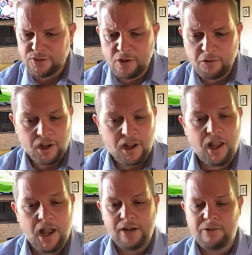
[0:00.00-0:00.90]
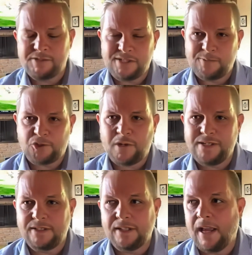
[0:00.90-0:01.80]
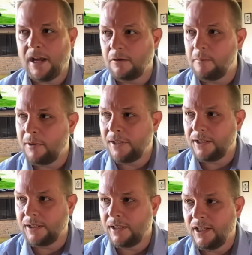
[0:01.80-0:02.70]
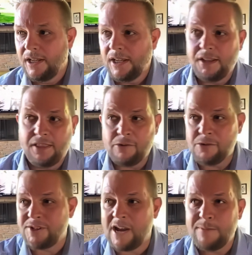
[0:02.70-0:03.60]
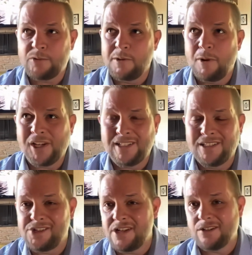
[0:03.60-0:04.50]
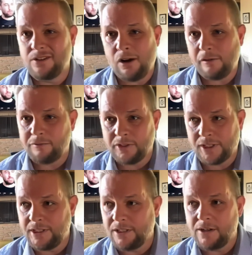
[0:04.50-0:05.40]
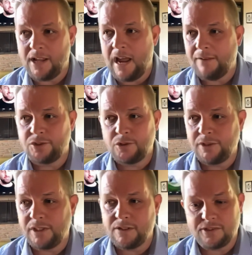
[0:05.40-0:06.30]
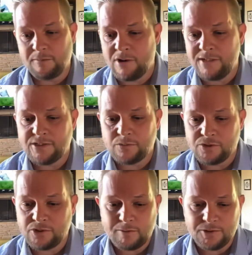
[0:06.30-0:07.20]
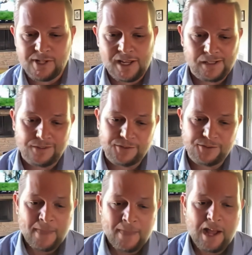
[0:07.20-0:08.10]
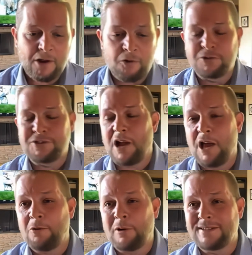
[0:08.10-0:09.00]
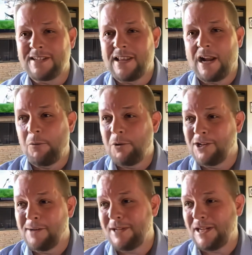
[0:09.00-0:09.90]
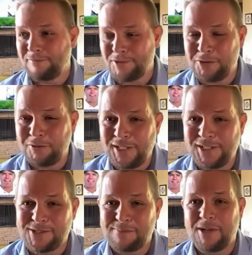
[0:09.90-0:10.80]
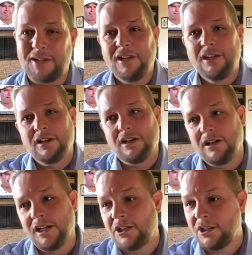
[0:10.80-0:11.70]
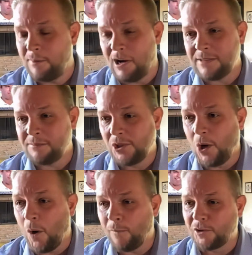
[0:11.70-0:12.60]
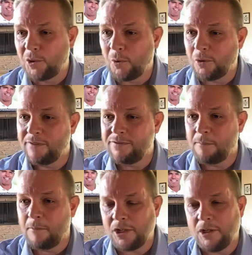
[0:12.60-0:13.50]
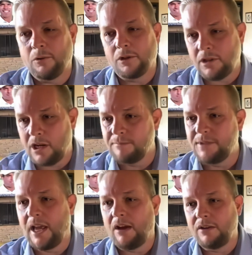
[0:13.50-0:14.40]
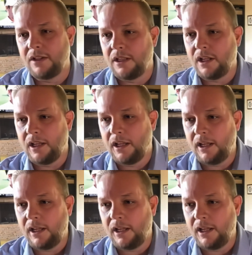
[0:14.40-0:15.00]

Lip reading: So I know it seems crazy now, but there was times when the market didn't change at all for like a year and a half, 2 years. The prices were super stagnant. So I don't want to say that I wouldn't update it for 2 years, but it could possibly go over a quarter if the market were to calm down and